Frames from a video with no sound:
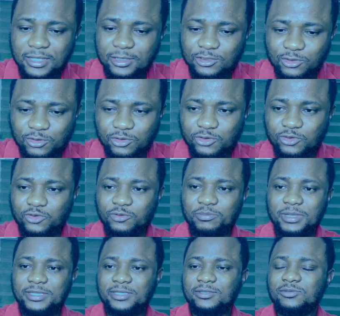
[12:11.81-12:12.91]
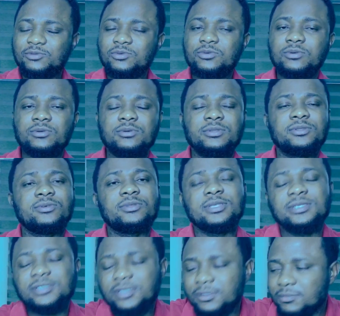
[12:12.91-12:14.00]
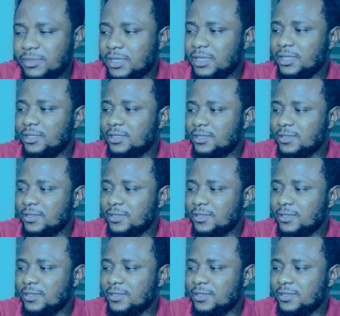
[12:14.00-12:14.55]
Honestly, man.